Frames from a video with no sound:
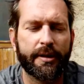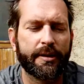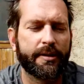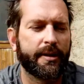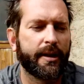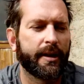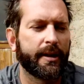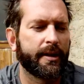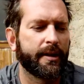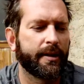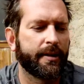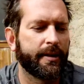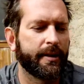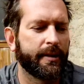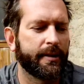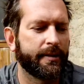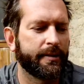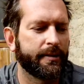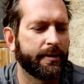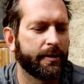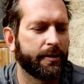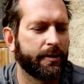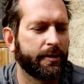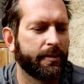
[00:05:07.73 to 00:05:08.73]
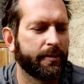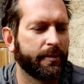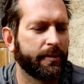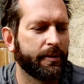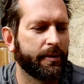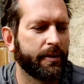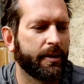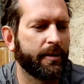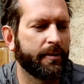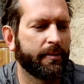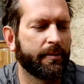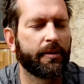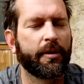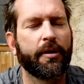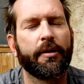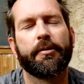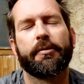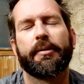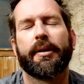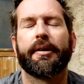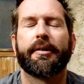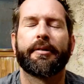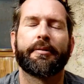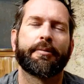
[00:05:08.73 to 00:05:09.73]
It's like, I think so, not
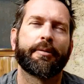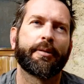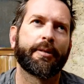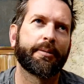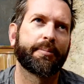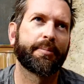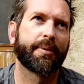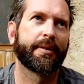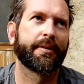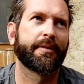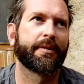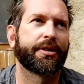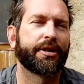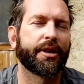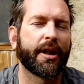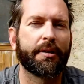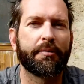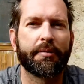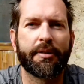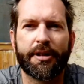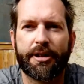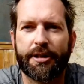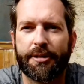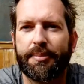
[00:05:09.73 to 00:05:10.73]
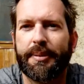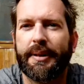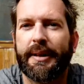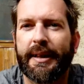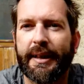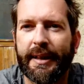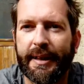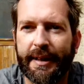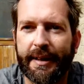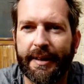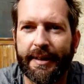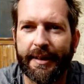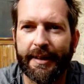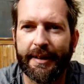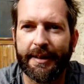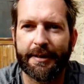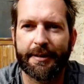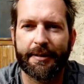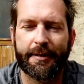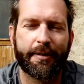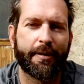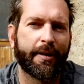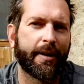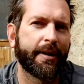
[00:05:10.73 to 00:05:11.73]
around the world, but generally speaking, I think
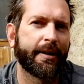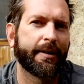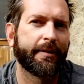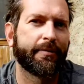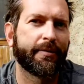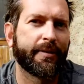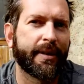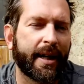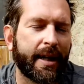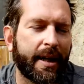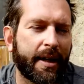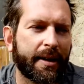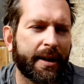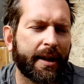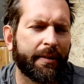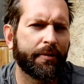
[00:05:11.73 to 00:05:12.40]
it's quite down.